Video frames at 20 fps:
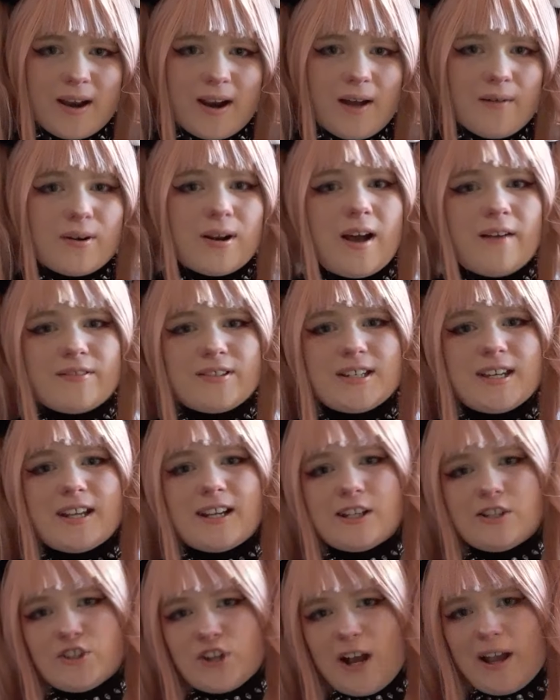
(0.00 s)
I would have to get
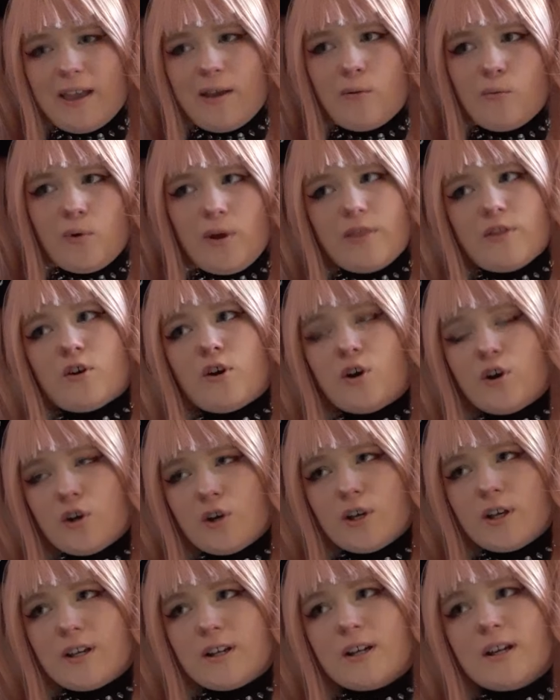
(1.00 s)
a jacket with a
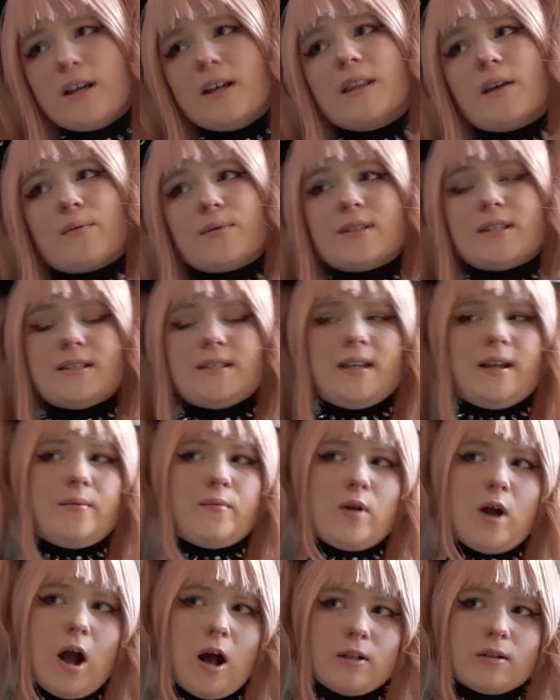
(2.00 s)
hood that was the same
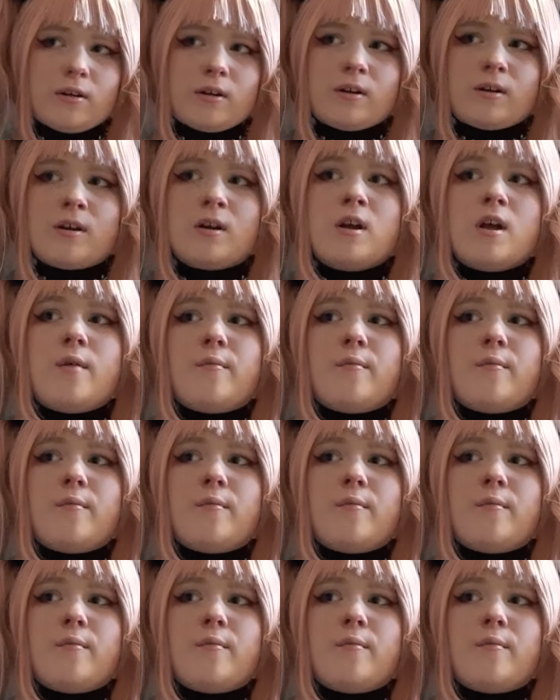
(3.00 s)
color,